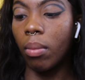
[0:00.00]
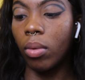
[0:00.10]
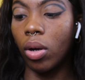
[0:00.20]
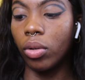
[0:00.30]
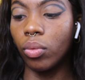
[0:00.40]

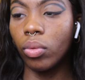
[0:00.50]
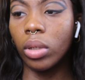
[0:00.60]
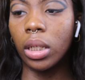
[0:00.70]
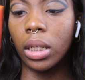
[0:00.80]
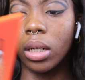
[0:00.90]
Called
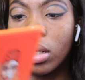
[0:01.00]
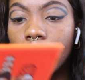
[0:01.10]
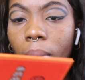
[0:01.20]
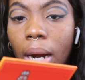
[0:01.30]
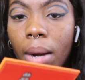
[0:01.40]
Uli
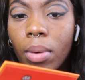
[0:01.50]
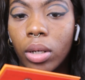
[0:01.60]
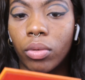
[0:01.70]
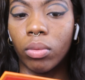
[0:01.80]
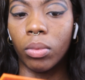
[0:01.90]
under my
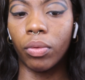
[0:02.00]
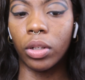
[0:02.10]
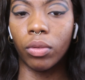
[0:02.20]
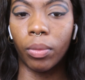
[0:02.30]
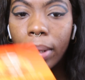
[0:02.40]
eyebrows from the
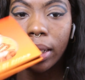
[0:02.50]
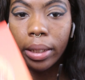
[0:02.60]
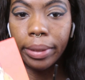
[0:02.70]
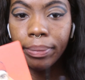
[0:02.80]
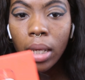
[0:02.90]
Festival
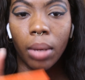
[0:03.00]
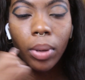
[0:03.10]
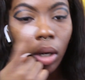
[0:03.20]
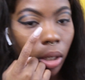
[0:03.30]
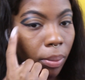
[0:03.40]
palette.
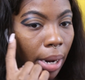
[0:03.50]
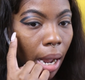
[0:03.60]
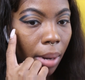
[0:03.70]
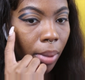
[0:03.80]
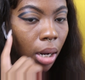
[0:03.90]
Put it under my
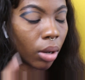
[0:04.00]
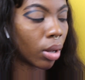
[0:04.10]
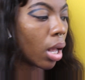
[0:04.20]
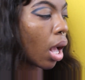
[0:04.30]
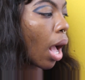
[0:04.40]
eyebrow.